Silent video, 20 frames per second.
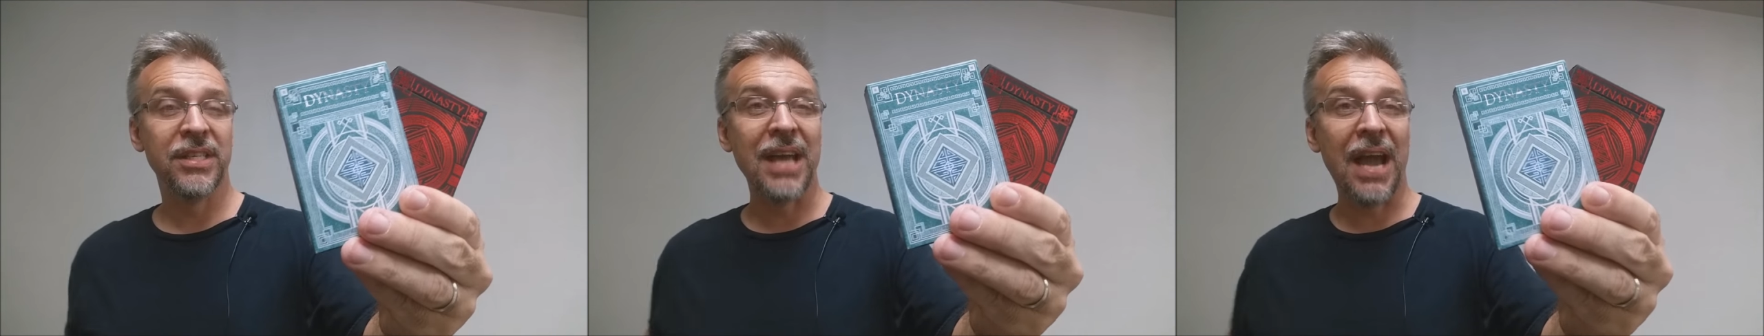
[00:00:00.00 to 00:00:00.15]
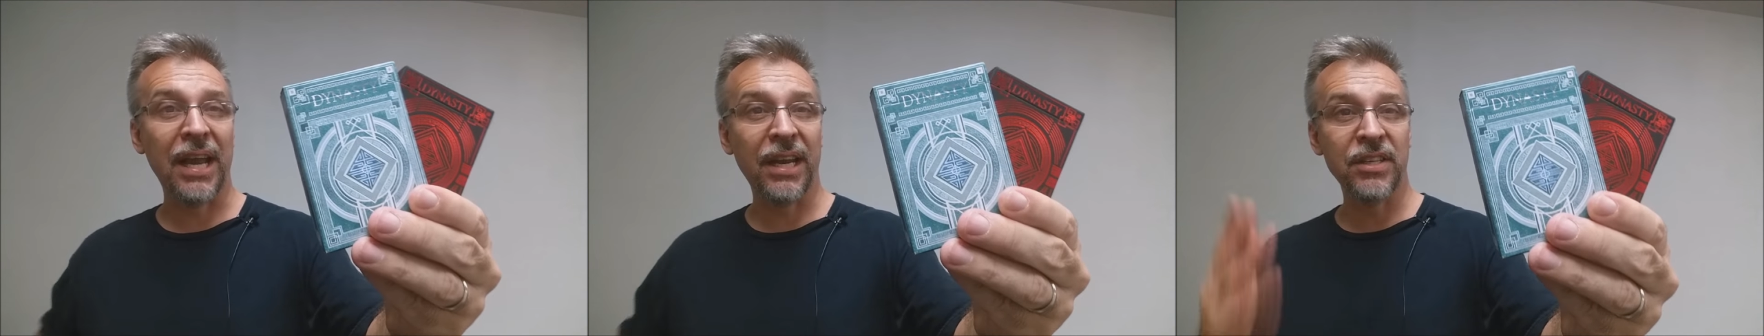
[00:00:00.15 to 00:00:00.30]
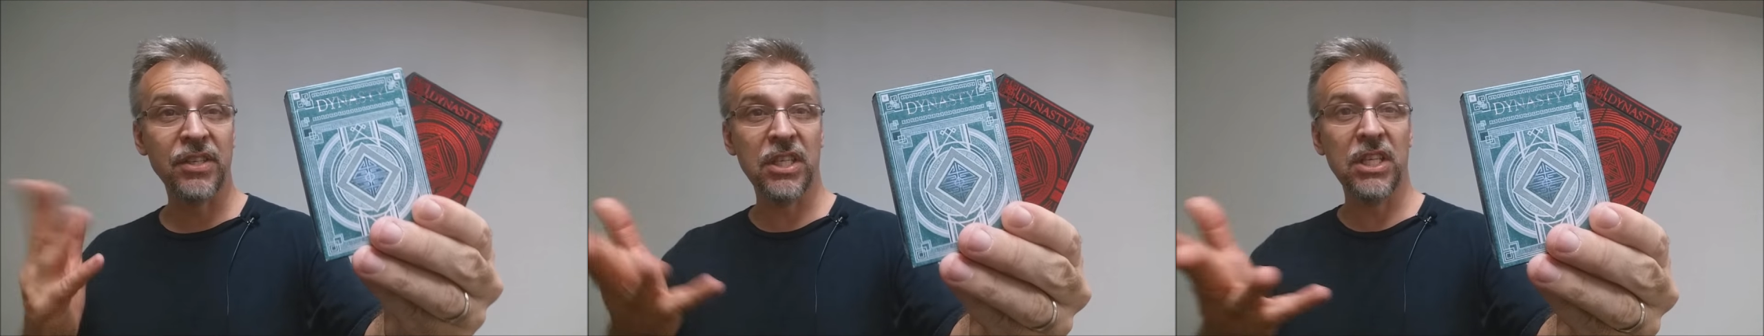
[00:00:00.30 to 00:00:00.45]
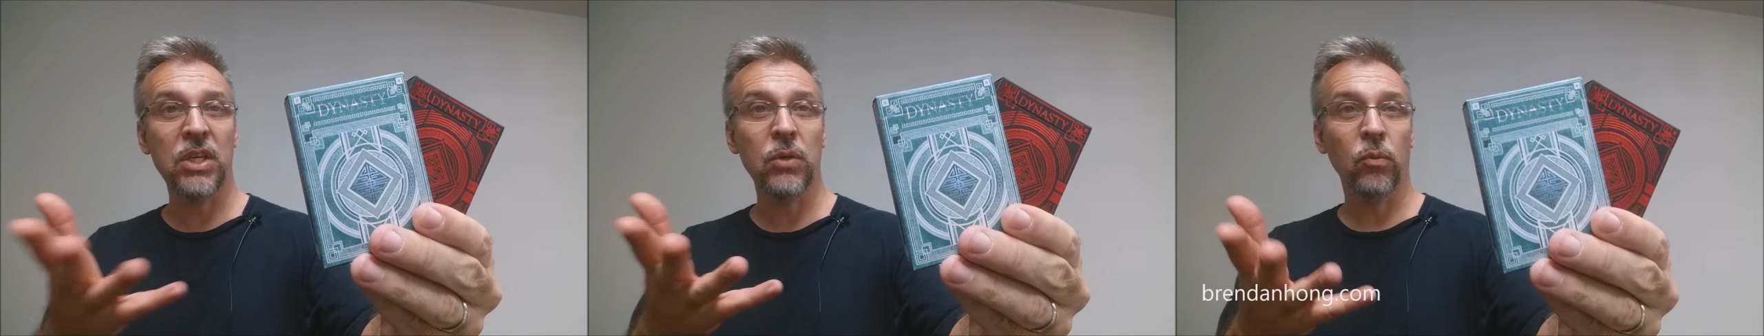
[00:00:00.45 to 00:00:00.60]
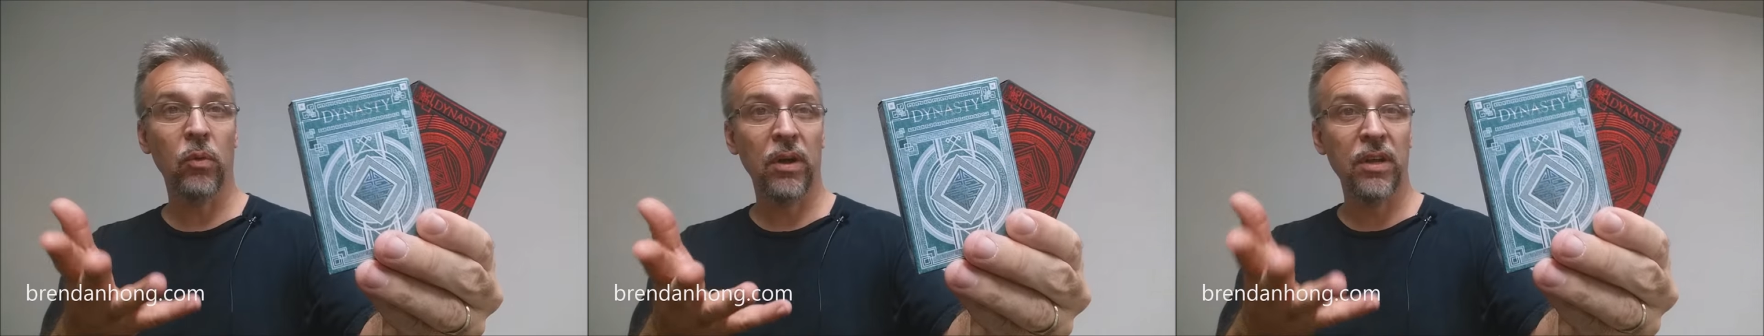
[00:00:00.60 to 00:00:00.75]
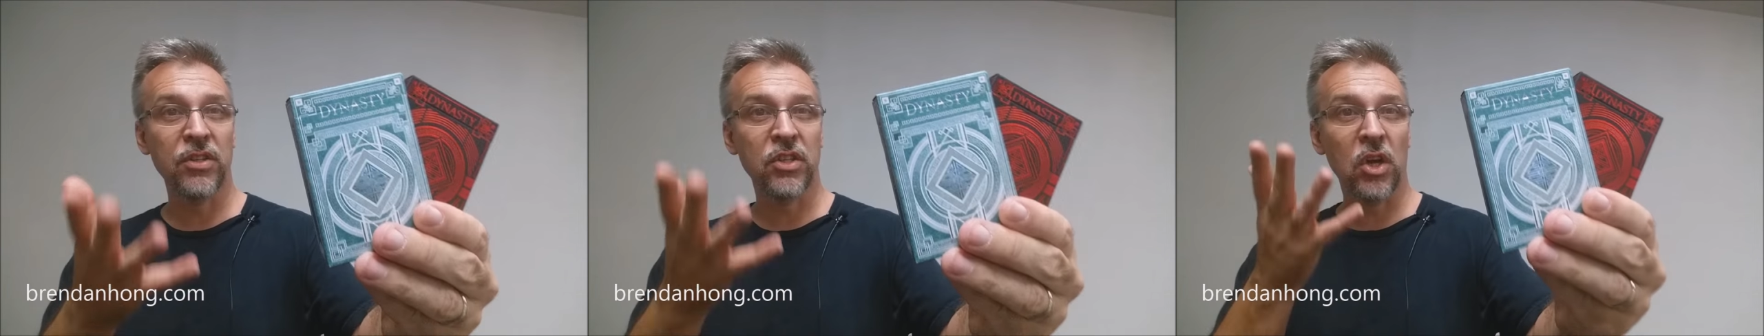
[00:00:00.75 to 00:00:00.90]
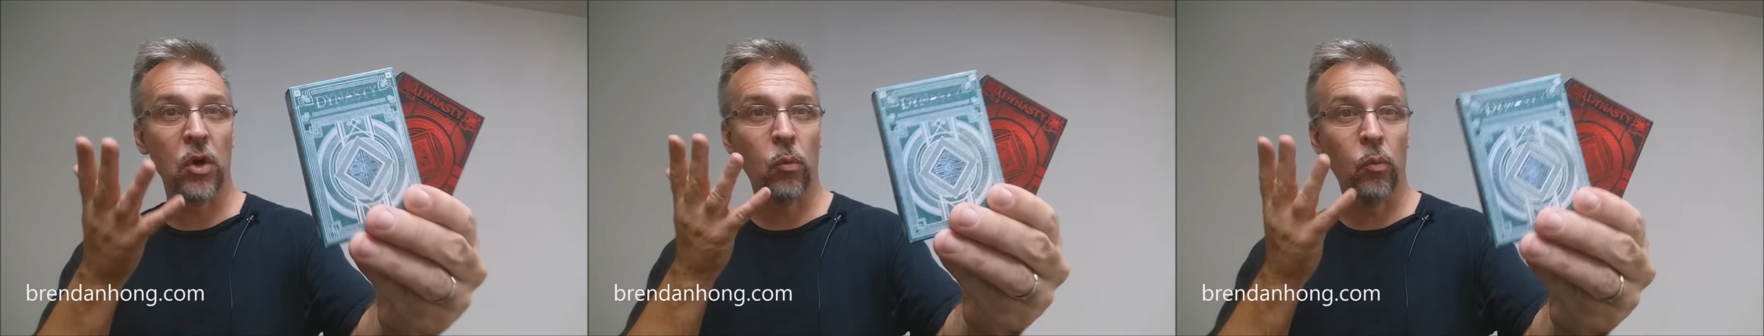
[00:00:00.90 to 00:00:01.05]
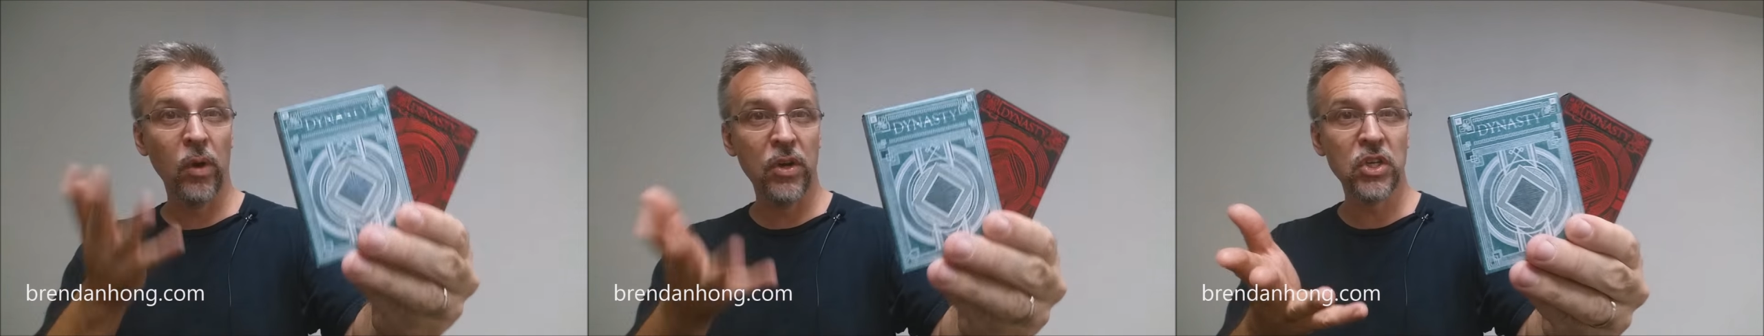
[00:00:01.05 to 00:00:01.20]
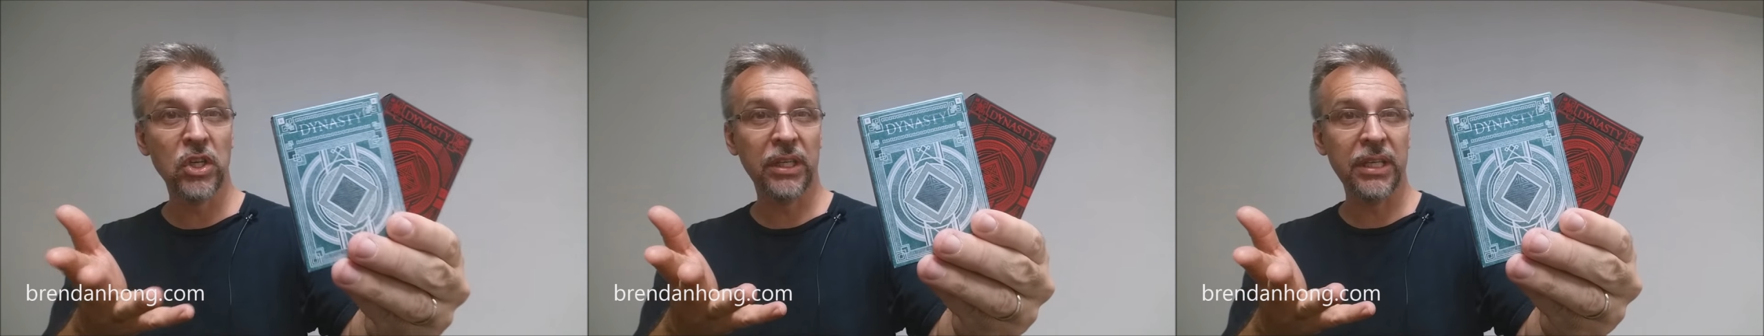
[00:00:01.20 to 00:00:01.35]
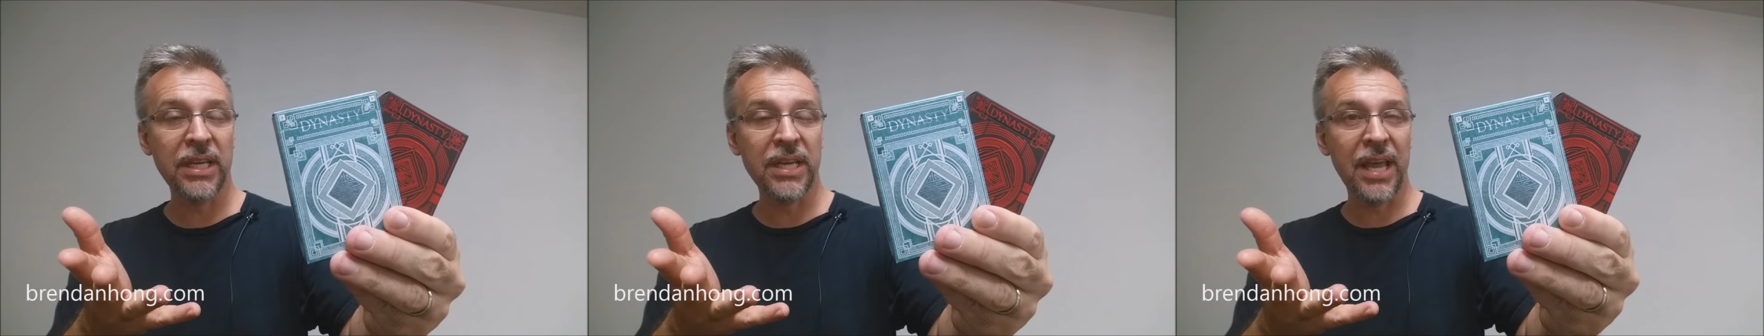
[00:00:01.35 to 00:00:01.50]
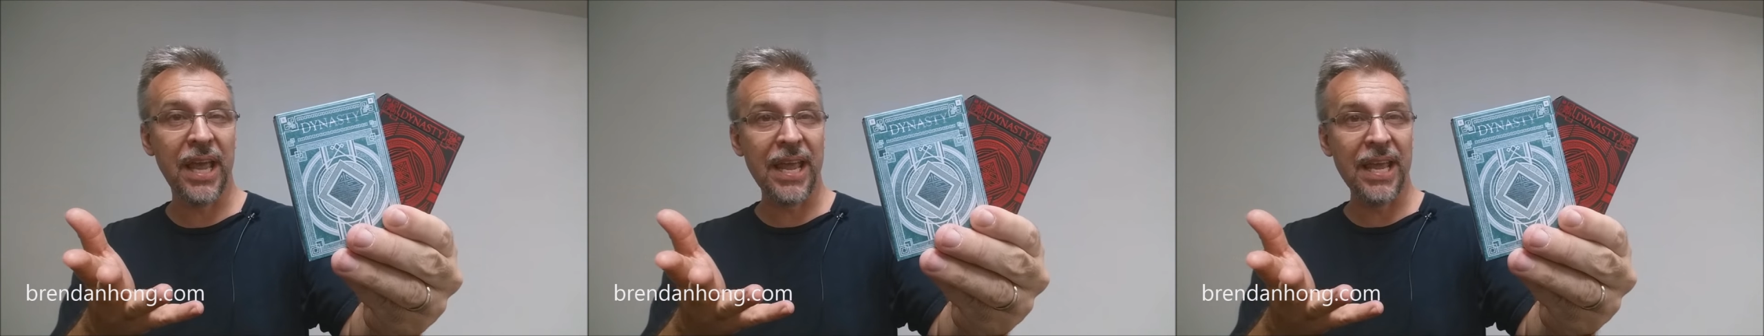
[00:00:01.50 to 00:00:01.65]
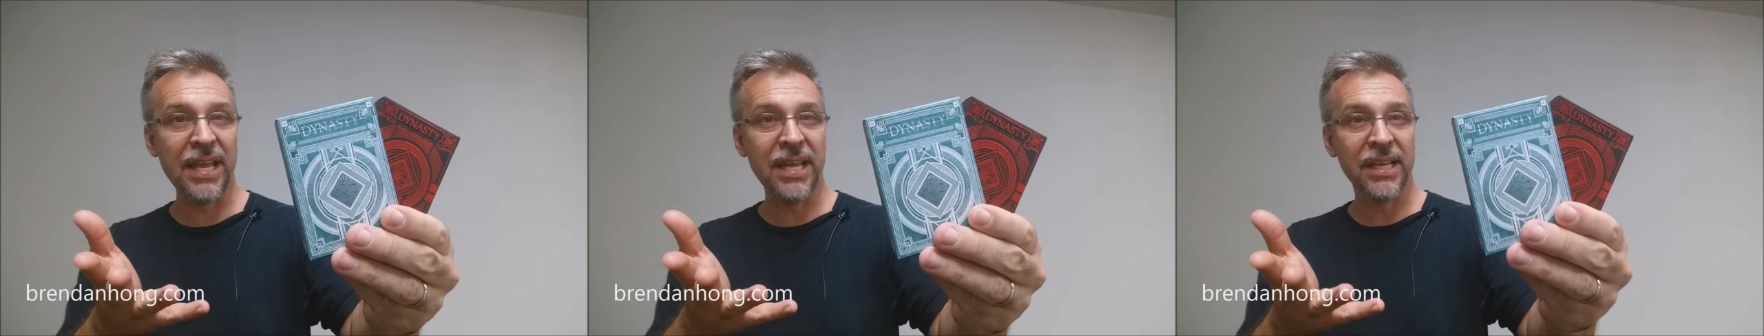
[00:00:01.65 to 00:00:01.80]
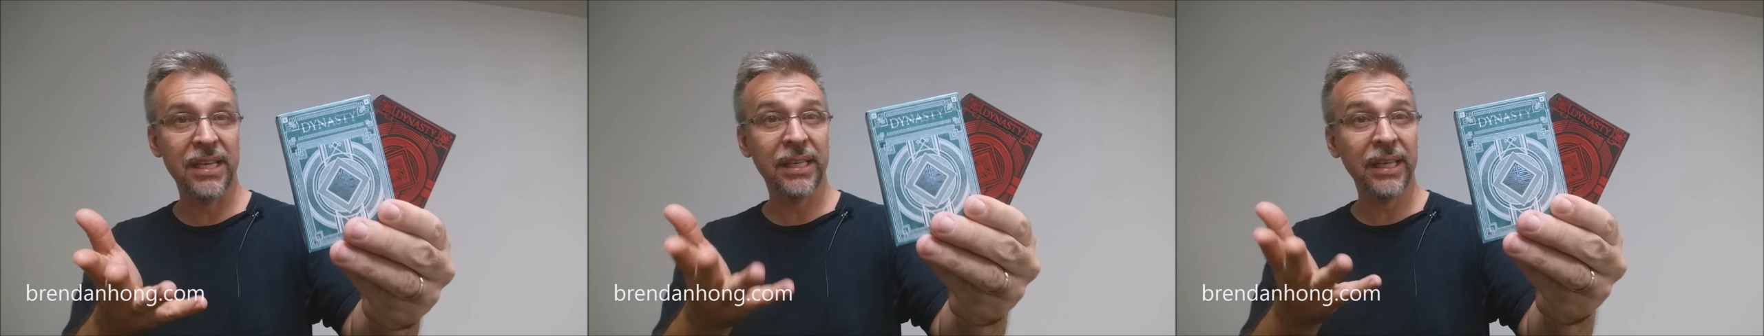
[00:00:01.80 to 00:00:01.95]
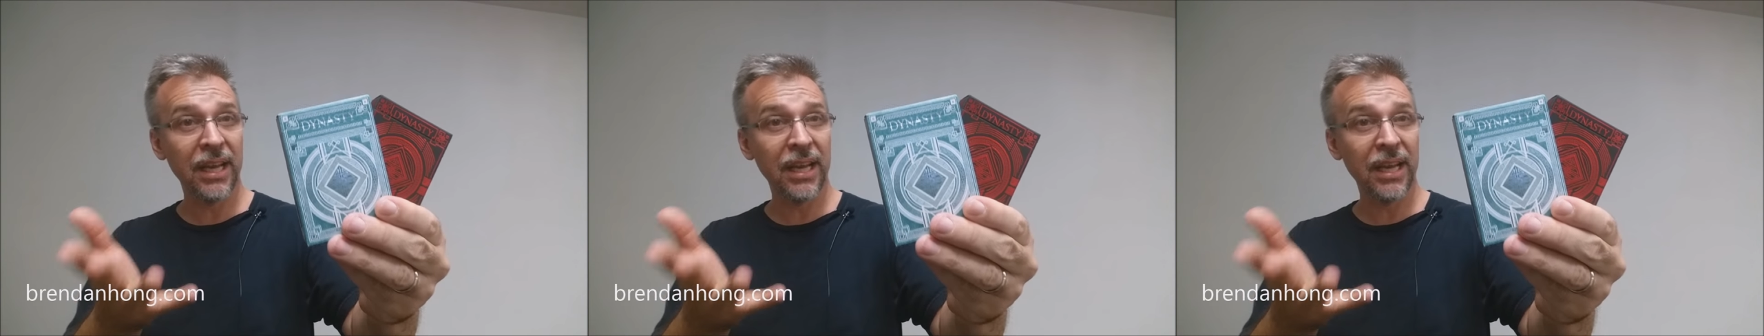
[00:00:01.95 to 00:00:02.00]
Dynasty was originally a